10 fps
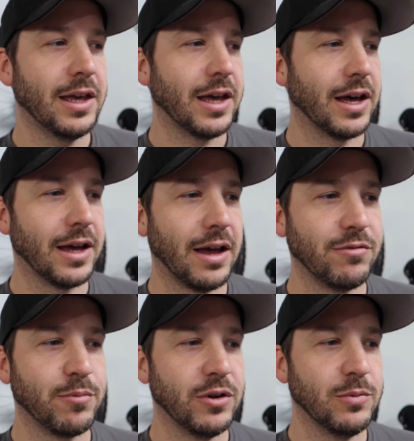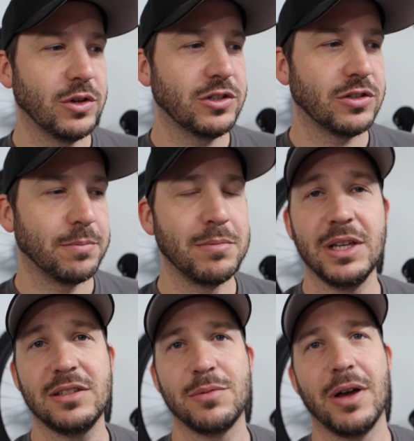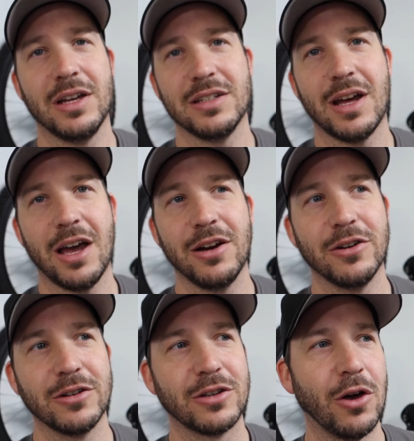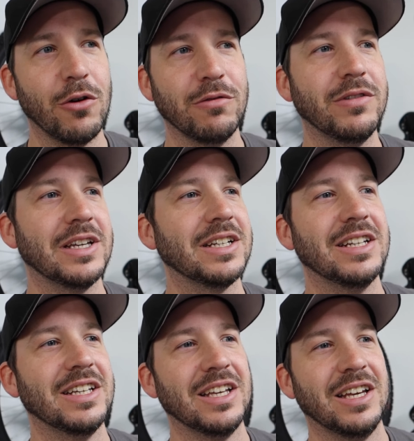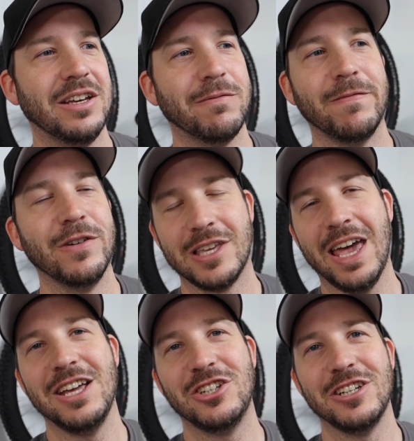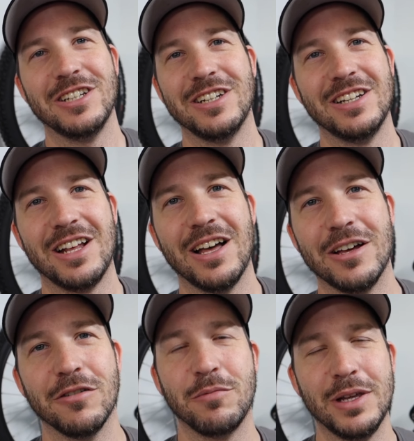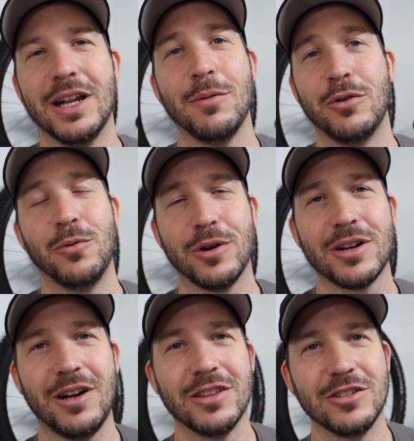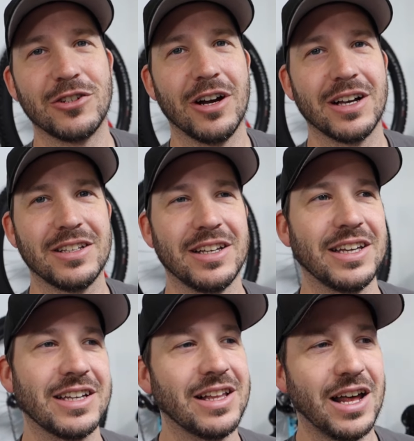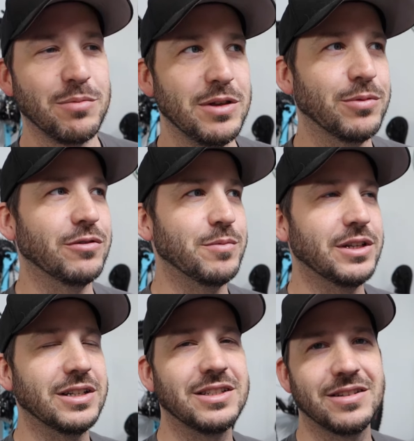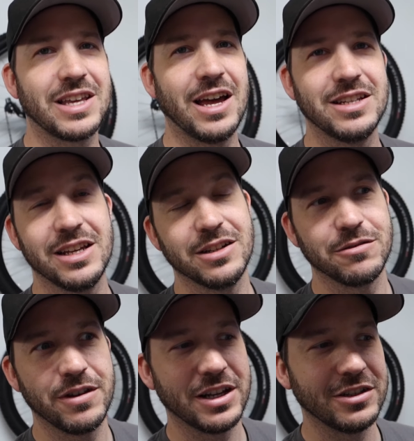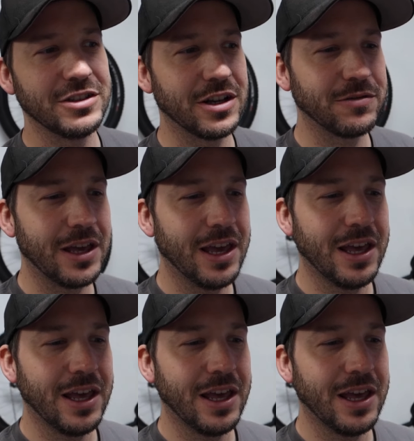I've pretty much missed my entire COVID vacation of being able to work on the truck, like a lot of people have been kind of taking advantage of.